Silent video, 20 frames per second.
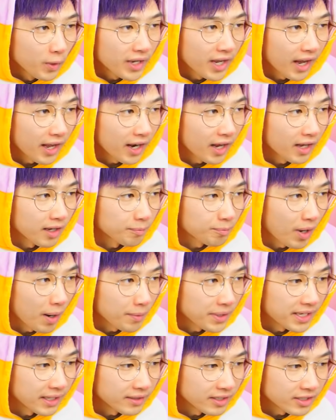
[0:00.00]
we gotta
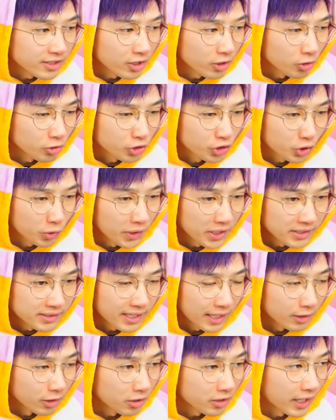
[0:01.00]
probably get these little
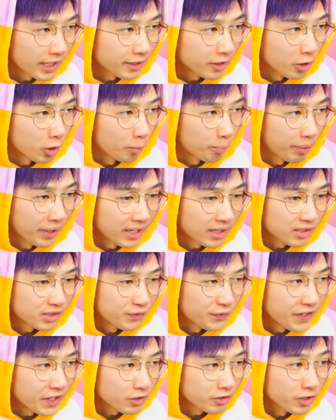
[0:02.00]
treats that look like little pink
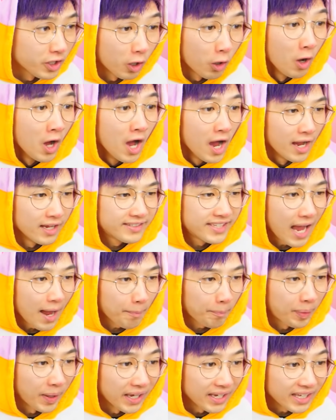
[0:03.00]
spheres. Is
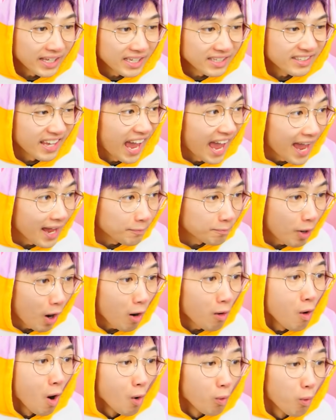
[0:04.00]
that Piggy's head, bro?